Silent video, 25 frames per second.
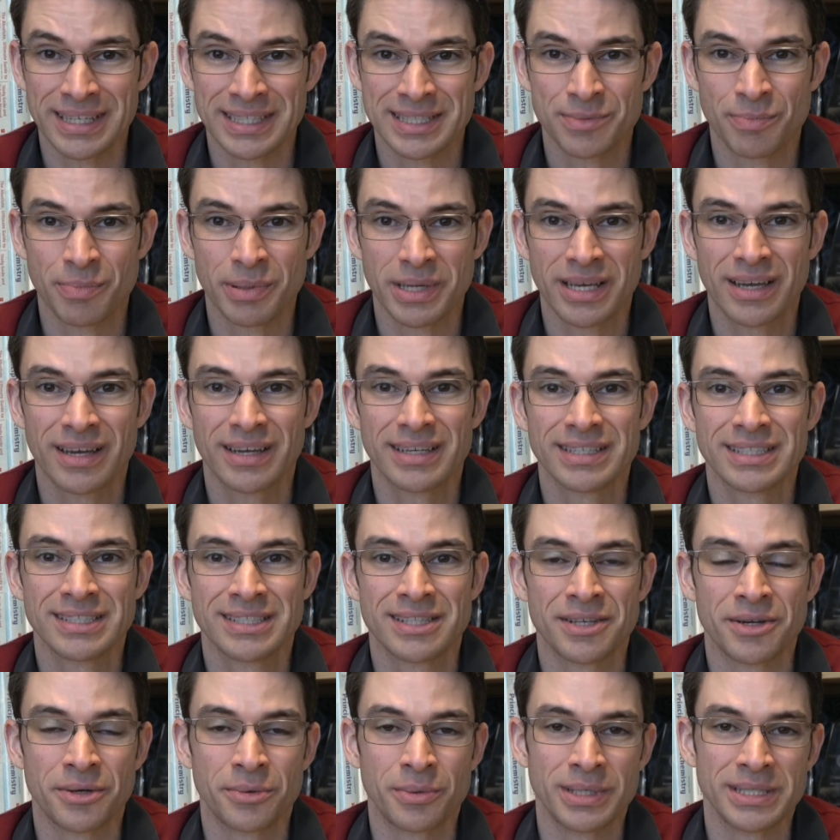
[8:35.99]
It's
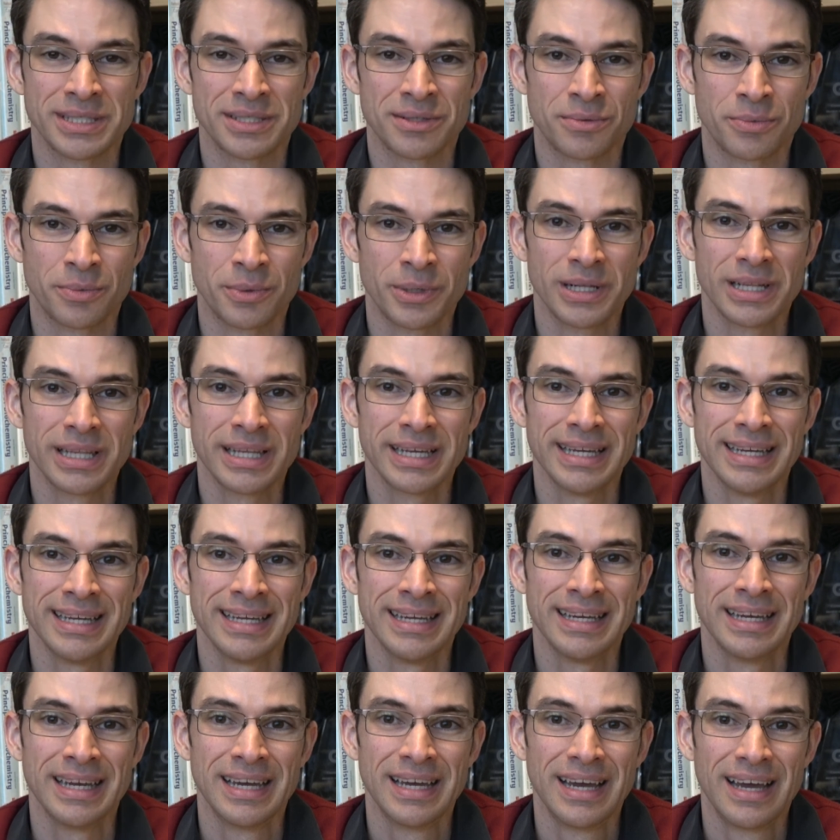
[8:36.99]
because there was a
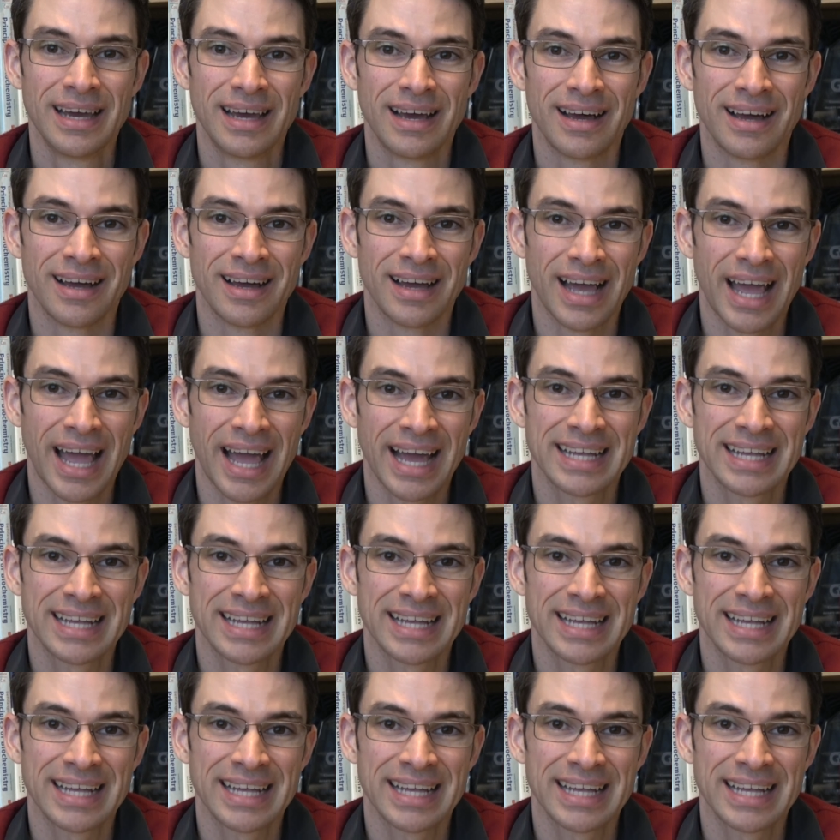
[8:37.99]
really uh,